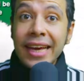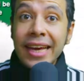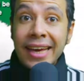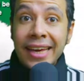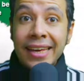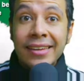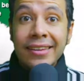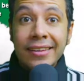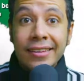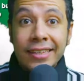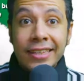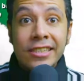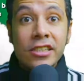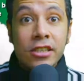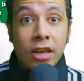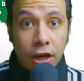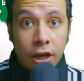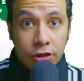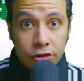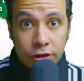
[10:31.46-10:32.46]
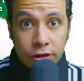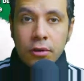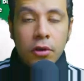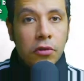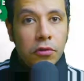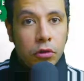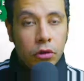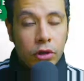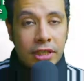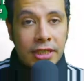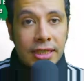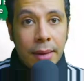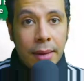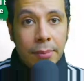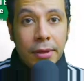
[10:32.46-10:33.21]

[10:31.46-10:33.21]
in these countries. For example,